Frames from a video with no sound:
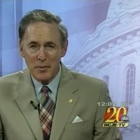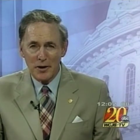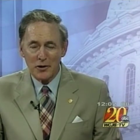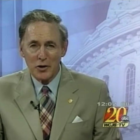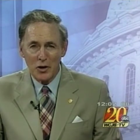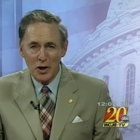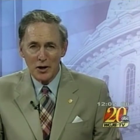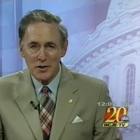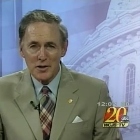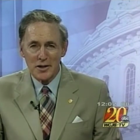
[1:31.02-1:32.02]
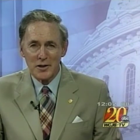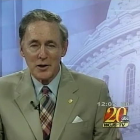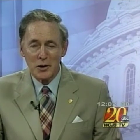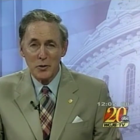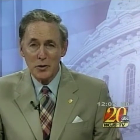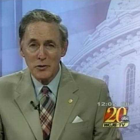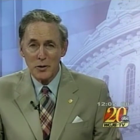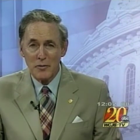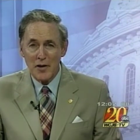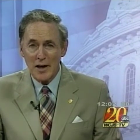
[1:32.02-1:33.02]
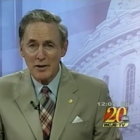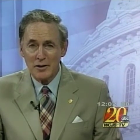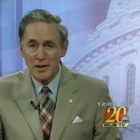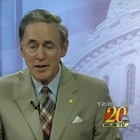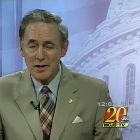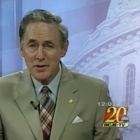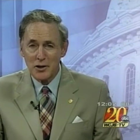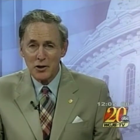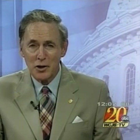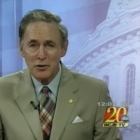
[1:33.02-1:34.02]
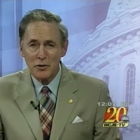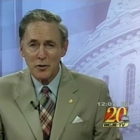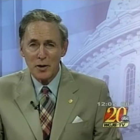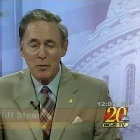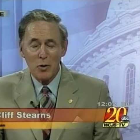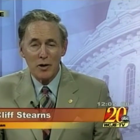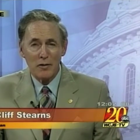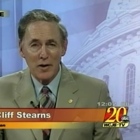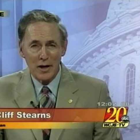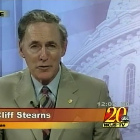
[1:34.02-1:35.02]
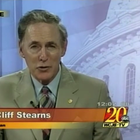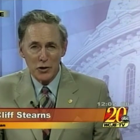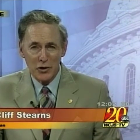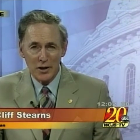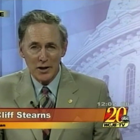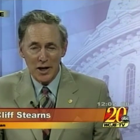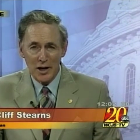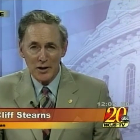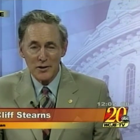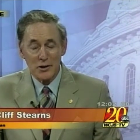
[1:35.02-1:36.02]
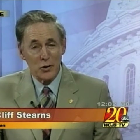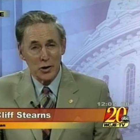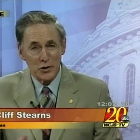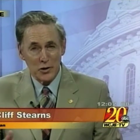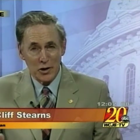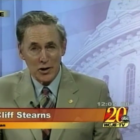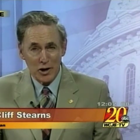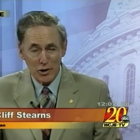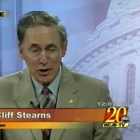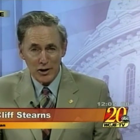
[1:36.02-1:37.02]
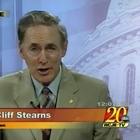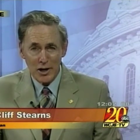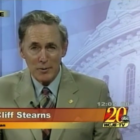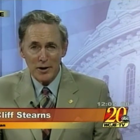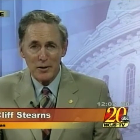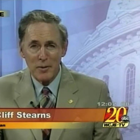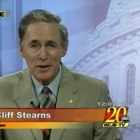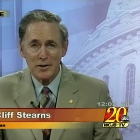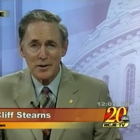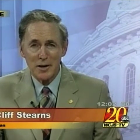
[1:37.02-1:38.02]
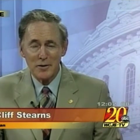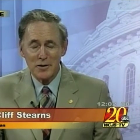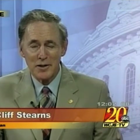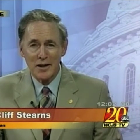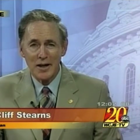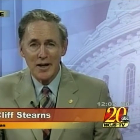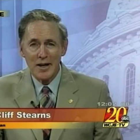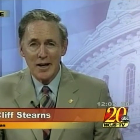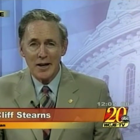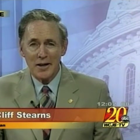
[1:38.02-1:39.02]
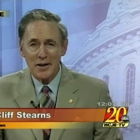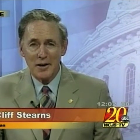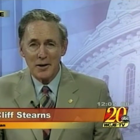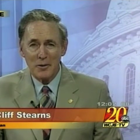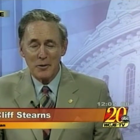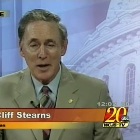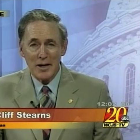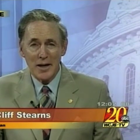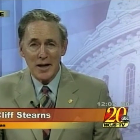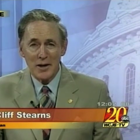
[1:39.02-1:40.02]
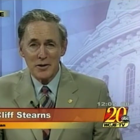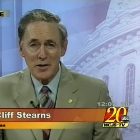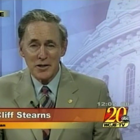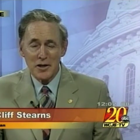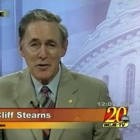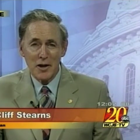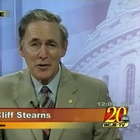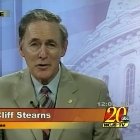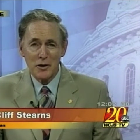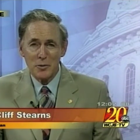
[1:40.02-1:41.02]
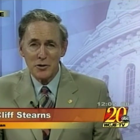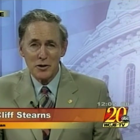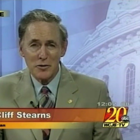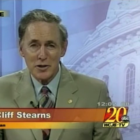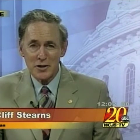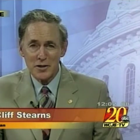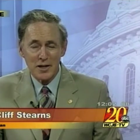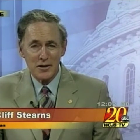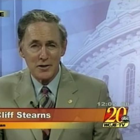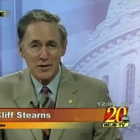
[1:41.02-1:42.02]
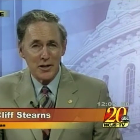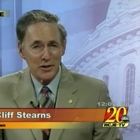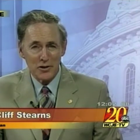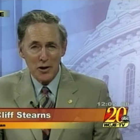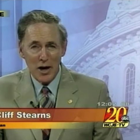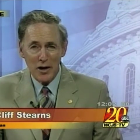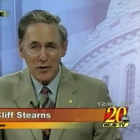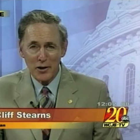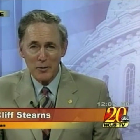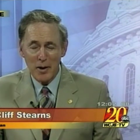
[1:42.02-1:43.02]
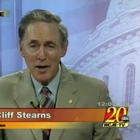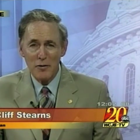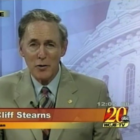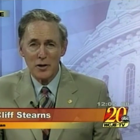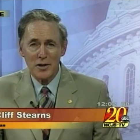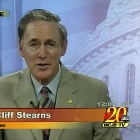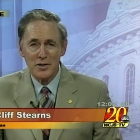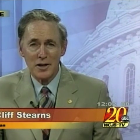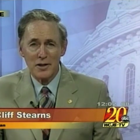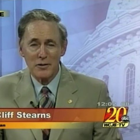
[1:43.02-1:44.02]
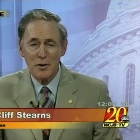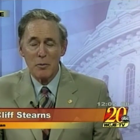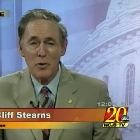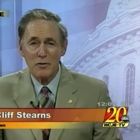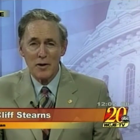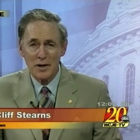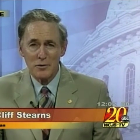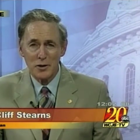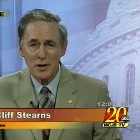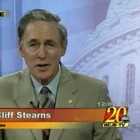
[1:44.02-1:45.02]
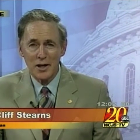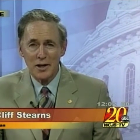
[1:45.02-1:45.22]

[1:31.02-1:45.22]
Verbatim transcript: about the cost. Uh, the Lewin Group found that it's going to cost $3.5 trillion, and going to your earlier comment about the deficit, uh, right now the Secretary of Health and Human Services said she doesn't know how they're going to pay for this uh, $3.5 trillion